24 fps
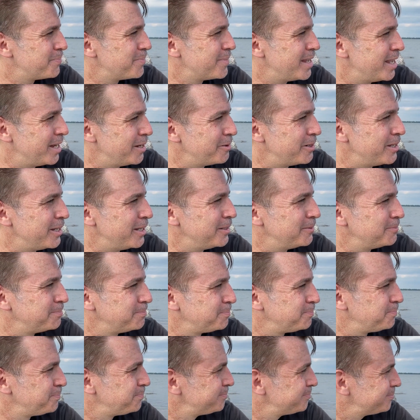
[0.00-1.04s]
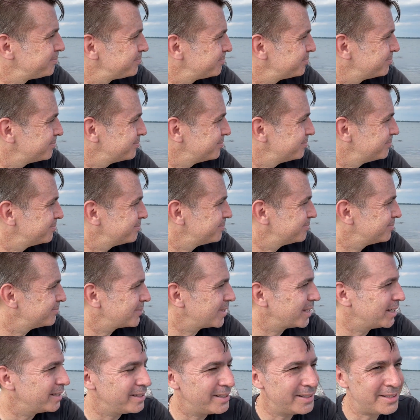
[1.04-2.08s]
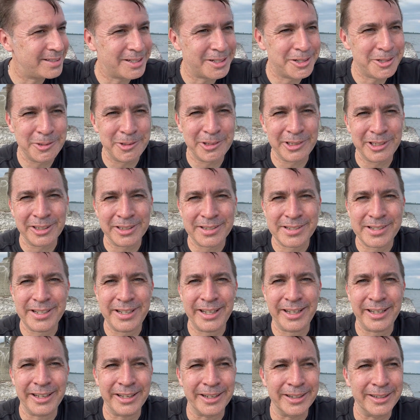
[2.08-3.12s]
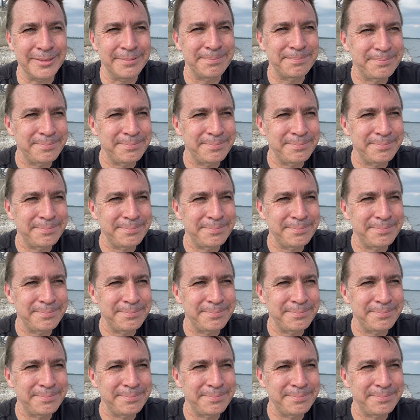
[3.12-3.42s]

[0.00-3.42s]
anyway, this is a cool little scene here.